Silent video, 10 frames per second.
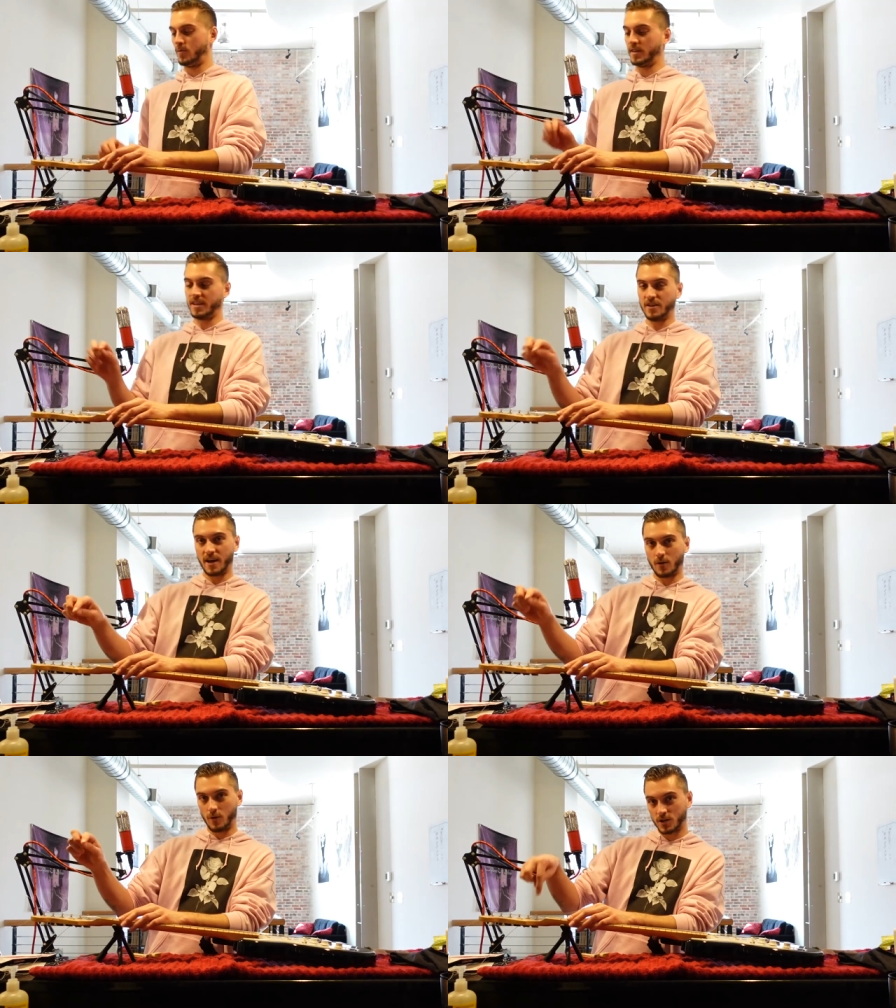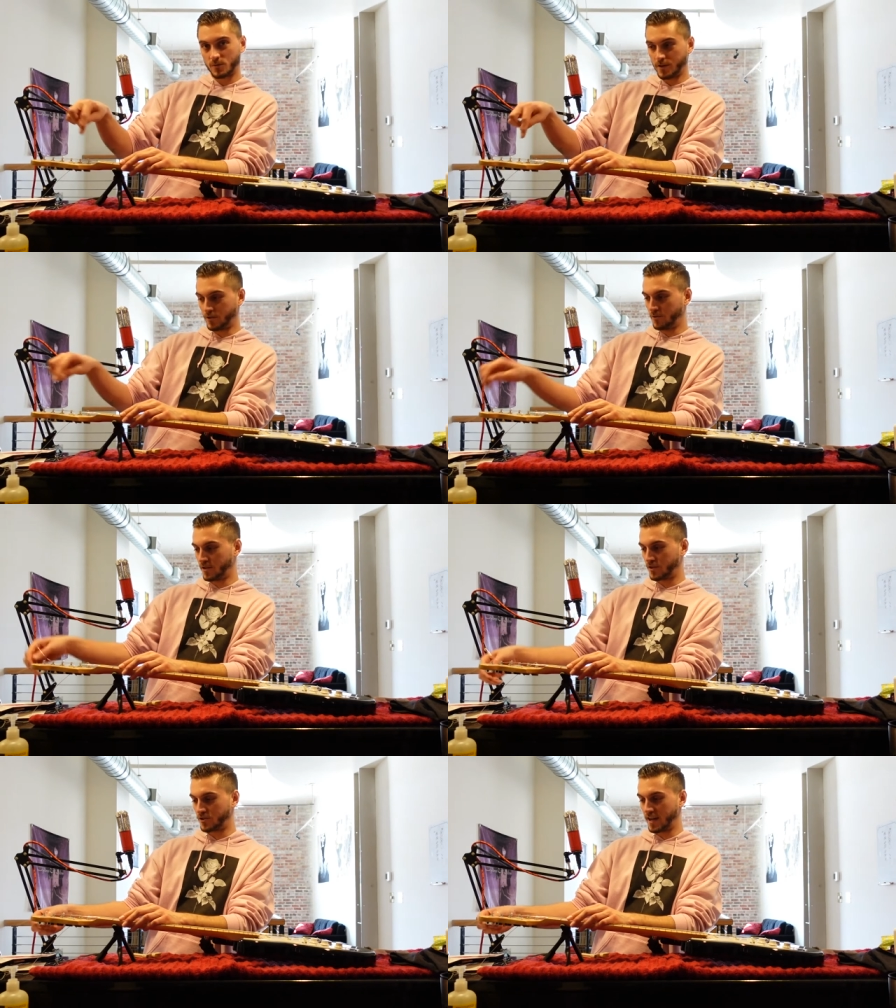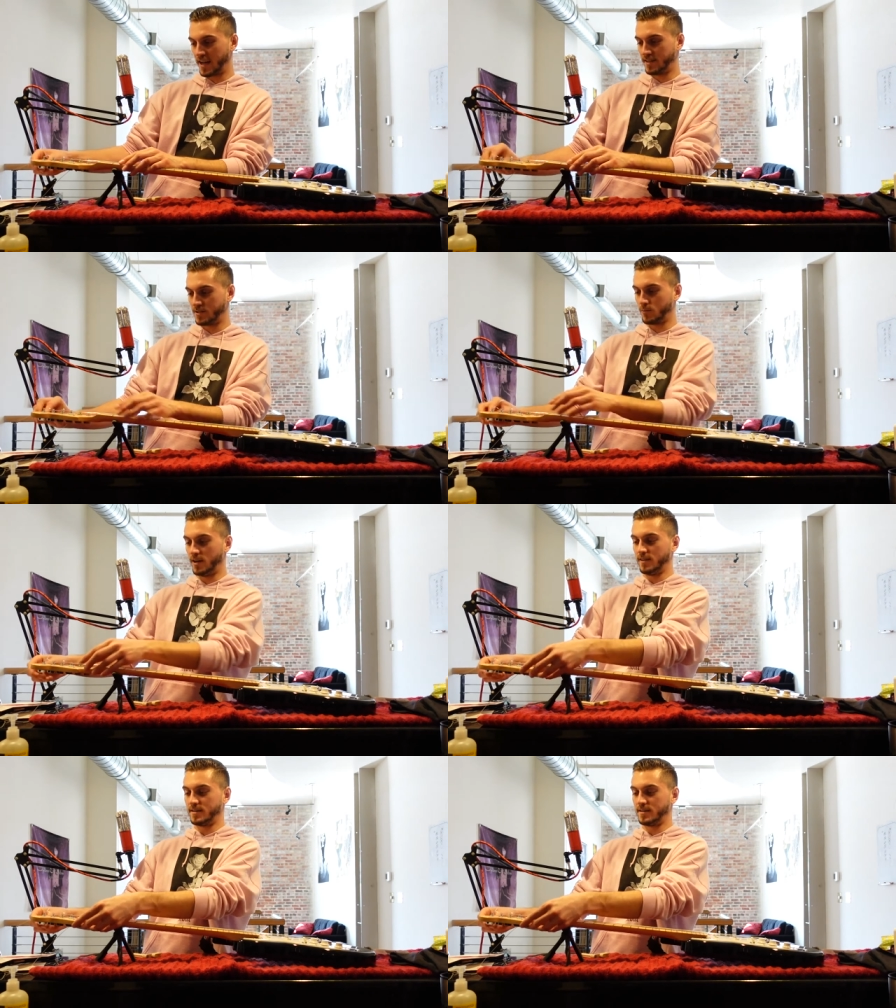One thing you got to watch when you're doing a strat as well